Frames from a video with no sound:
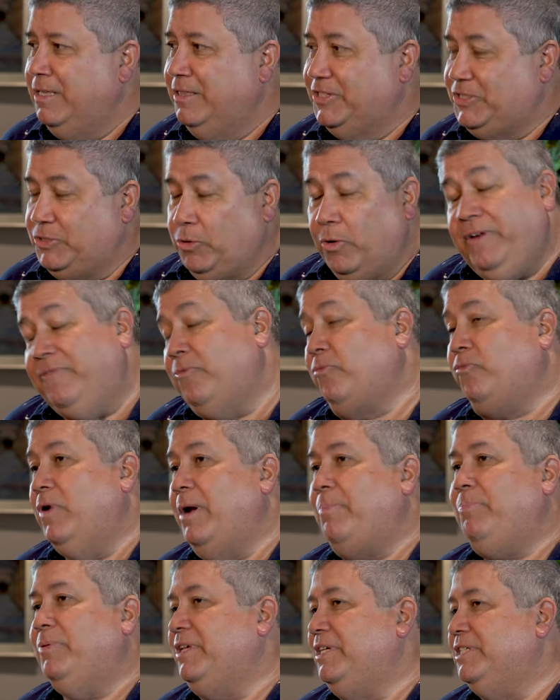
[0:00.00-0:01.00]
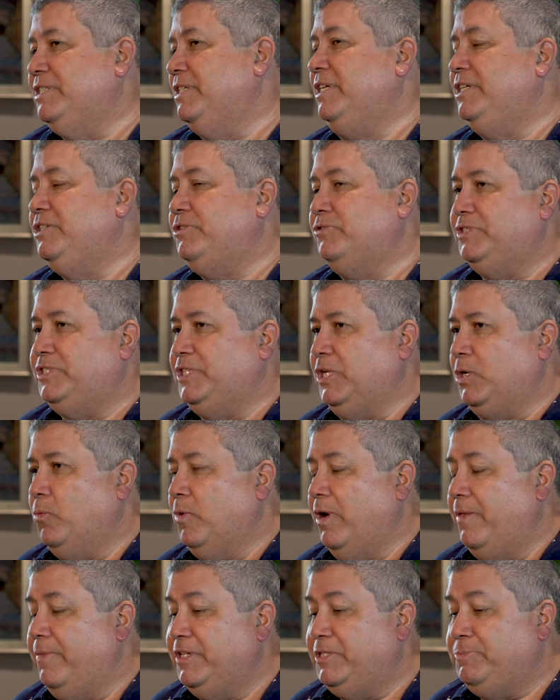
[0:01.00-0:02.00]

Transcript: The story of Ripley is an interesting one.